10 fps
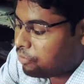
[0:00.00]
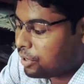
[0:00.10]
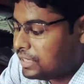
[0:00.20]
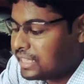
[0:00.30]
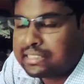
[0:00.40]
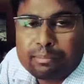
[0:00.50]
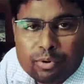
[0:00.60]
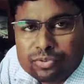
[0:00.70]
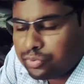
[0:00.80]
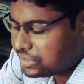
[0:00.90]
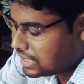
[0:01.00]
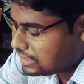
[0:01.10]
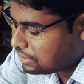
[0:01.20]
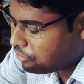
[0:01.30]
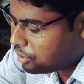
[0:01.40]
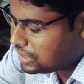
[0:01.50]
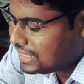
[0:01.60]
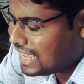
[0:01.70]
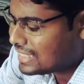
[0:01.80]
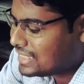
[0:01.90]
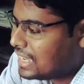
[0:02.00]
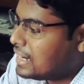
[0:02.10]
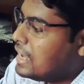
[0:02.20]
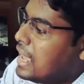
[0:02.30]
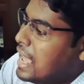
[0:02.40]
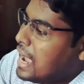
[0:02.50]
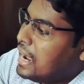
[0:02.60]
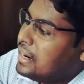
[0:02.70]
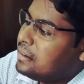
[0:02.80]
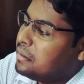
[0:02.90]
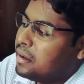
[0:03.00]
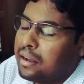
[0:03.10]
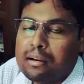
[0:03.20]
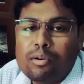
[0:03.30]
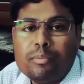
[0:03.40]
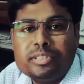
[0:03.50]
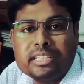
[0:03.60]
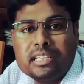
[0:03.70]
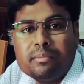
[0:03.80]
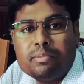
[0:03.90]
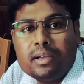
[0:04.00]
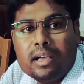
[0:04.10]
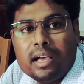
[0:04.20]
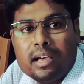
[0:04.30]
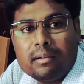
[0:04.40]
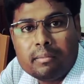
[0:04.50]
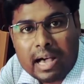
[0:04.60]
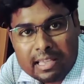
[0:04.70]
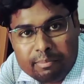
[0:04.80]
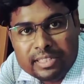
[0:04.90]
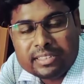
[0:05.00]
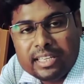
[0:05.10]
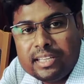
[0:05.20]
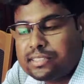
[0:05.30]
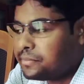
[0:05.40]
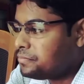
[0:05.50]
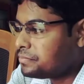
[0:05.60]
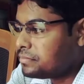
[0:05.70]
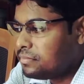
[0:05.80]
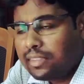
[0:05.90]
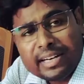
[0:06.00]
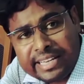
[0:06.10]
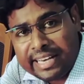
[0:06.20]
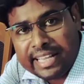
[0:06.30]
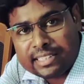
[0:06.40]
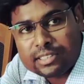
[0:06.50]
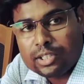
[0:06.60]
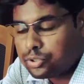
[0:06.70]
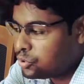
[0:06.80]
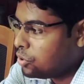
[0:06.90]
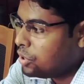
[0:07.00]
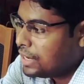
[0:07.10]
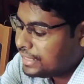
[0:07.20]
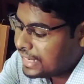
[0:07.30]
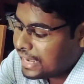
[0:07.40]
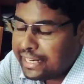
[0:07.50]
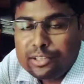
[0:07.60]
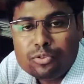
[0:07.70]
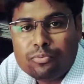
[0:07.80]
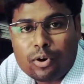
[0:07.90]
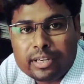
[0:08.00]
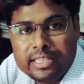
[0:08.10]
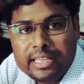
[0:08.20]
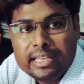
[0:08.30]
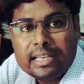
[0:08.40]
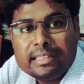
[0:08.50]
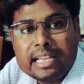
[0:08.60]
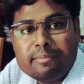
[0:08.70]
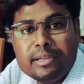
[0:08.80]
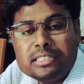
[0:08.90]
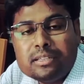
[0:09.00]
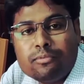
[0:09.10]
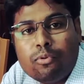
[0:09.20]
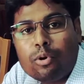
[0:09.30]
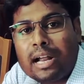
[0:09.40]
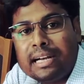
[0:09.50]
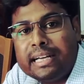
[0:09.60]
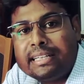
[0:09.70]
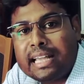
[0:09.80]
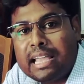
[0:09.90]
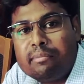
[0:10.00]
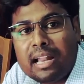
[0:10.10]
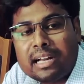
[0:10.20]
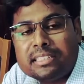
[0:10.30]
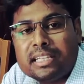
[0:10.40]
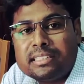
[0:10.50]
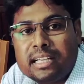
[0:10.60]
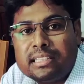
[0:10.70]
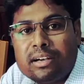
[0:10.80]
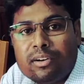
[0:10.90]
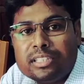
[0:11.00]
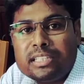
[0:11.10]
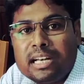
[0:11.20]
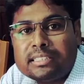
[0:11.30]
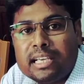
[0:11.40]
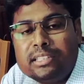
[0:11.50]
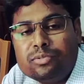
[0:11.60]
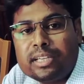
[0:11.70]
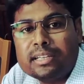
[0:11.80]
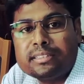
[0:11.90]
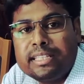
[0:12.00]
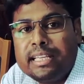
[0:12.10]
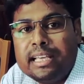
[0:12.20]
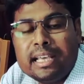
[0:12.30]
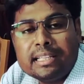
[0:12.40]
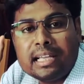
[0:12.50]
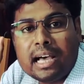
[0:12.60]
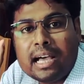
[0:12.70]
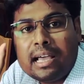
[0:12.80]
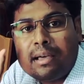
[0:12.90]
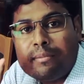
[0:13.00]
the 40. Suppose we set the 40x here, and objective eyepiece is 10x. So 10 into 40, that means 400 times larger than the original size. We can see the